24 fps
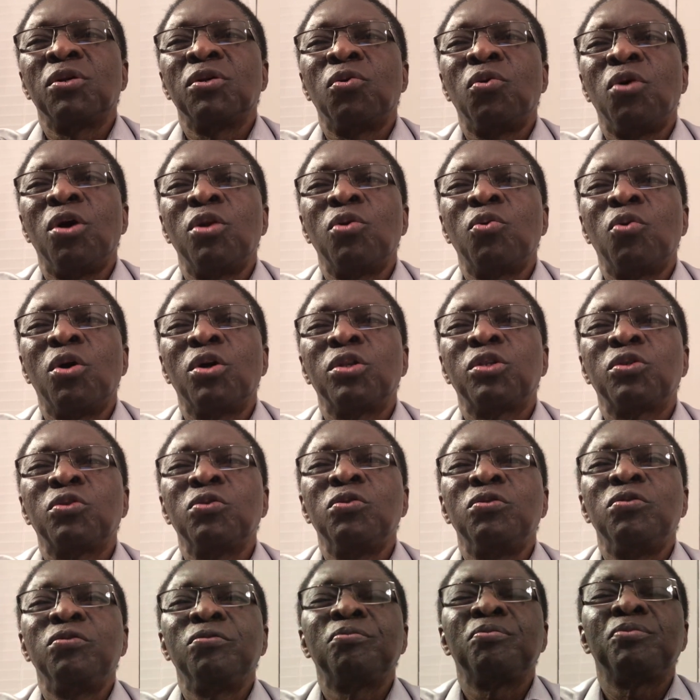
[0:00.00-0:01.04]
World War
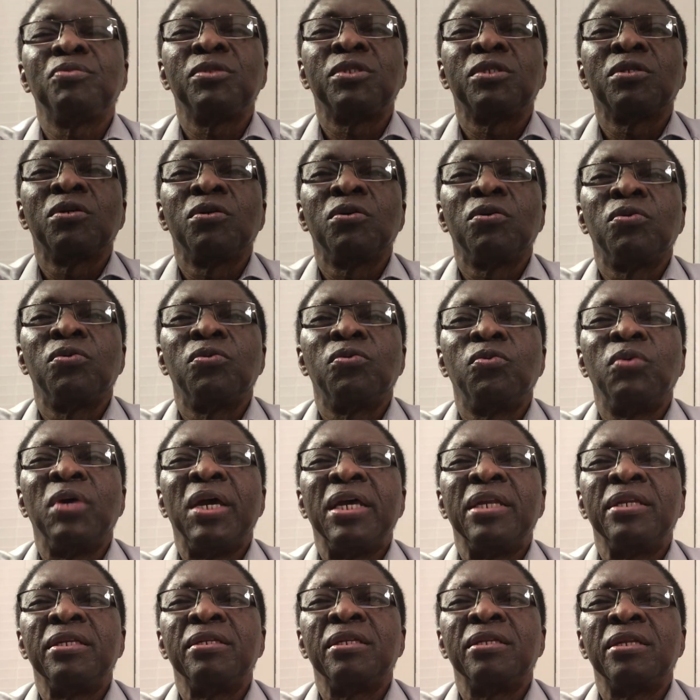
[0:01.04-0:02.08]
II,
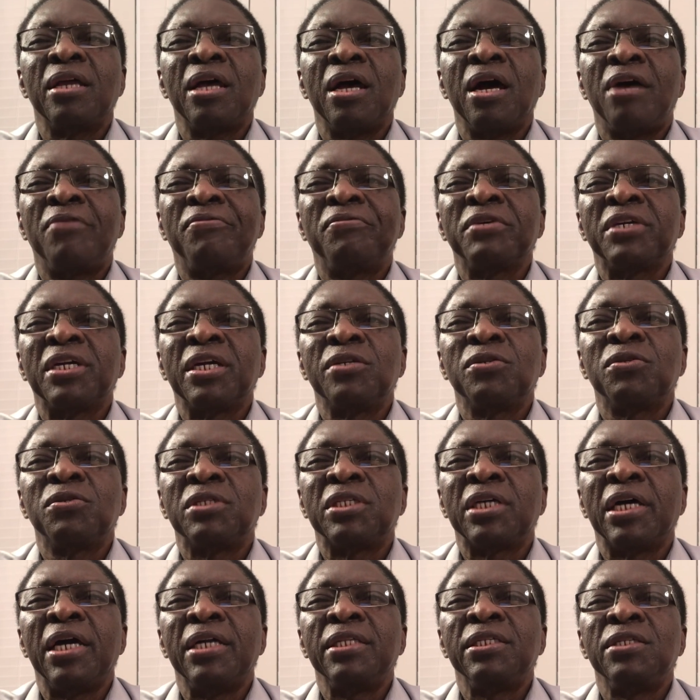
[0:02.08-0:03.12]
when African
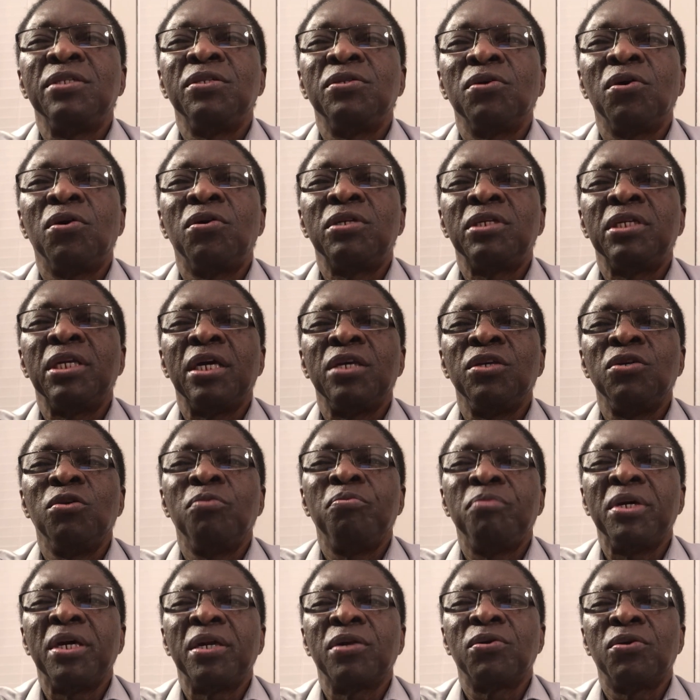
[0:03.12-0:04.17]
societies under
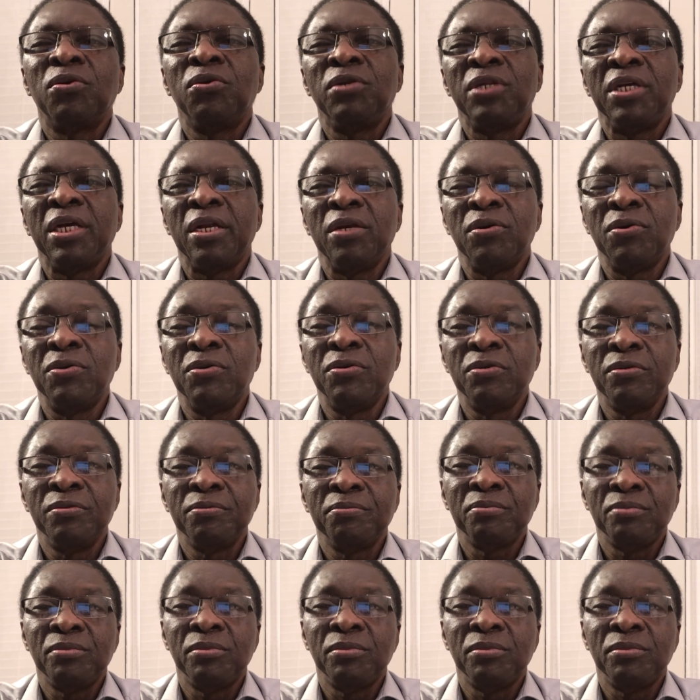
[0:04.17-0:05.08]
European colonial rule